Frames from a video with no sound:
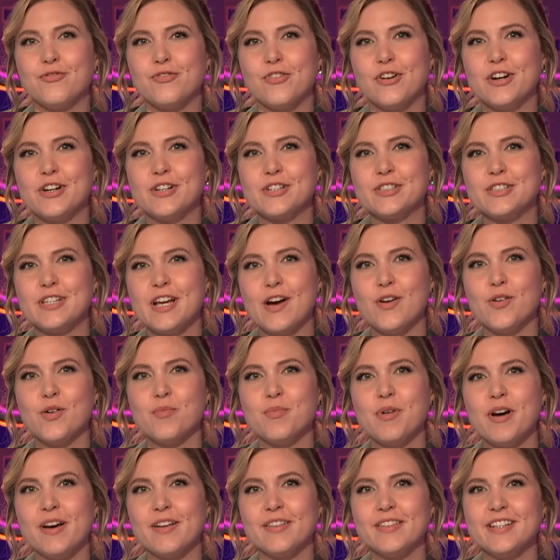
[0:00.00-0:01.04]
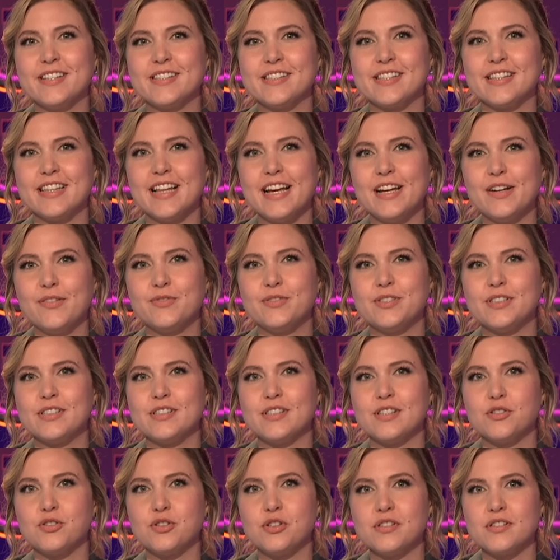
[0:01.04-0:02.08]
first, how about these life
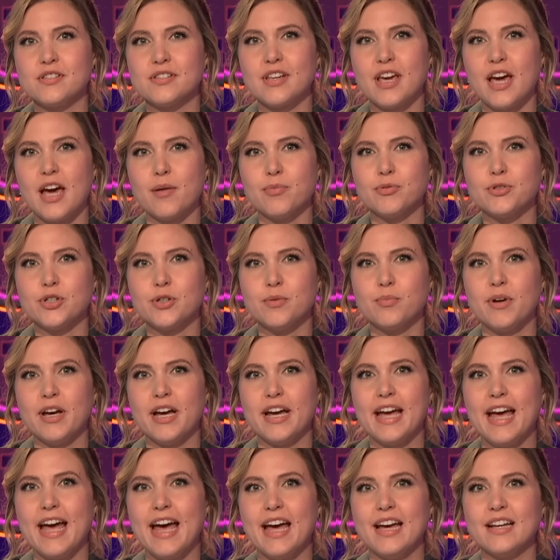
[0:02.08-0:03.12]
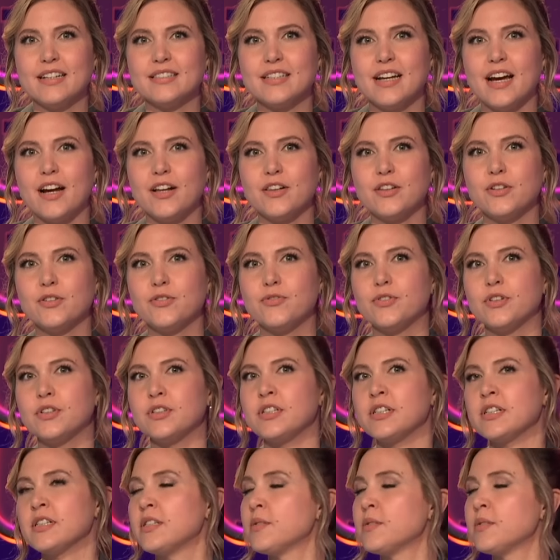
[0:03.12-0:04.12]
decisions captured by at Tyler Furtick